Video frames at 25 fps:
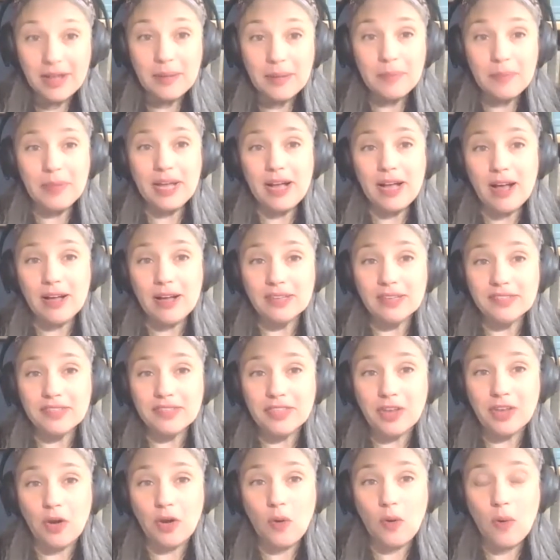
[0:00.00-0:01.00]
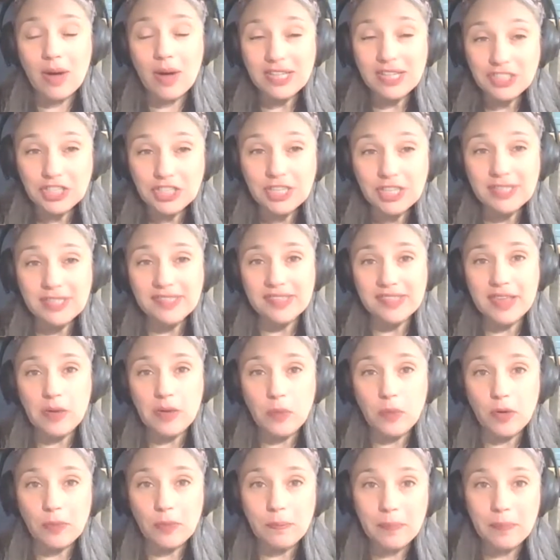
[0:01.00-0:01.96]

because the questions that were